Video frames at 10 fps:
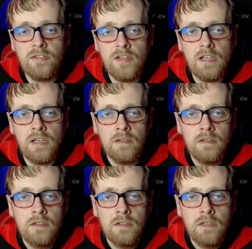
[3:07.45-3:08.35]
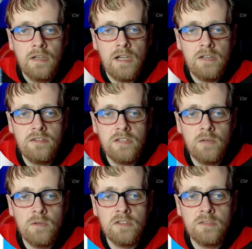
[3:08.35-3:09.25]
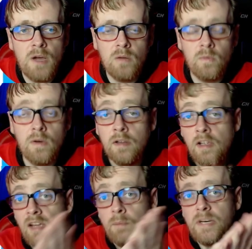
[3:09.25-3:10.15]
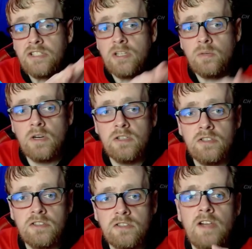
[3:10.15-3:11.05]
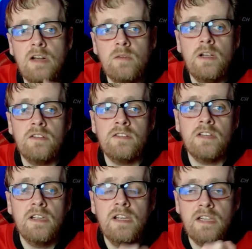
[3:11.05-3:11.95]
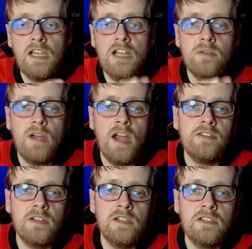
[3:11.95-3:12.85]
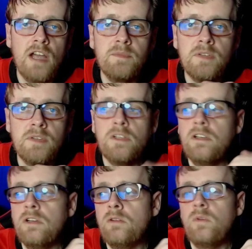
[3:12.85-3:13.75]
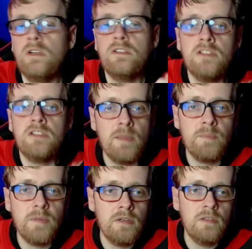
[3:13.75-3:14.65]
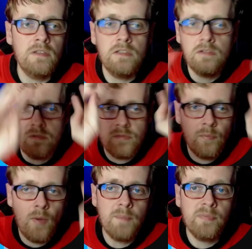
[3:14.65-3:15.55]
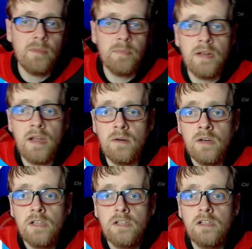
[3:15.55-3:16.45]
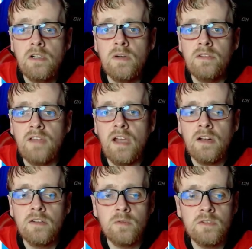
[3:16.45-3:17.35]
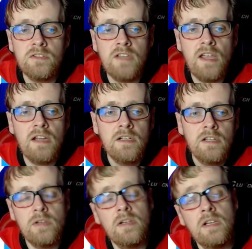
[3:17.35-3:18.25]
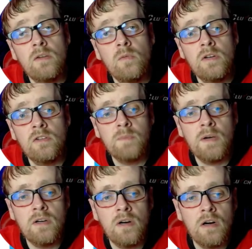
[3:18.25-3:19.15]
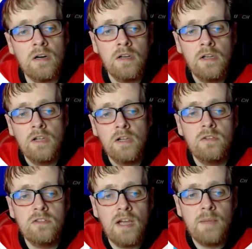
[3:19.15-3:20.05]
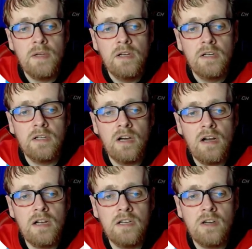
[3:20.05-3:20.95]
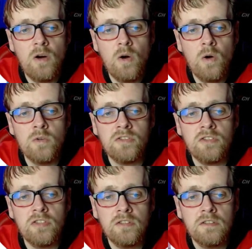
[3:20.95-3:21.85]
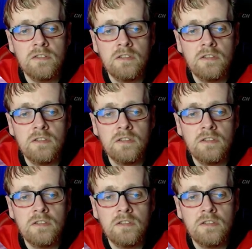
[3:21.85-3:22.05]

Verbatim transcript: this thingy and you see it runs a smaller one. But you run yourself at risk in case you accidentally type something you didn't want to type and it wipes something out. You don't want that. So instead, when you hit Windows button R, you type conhost,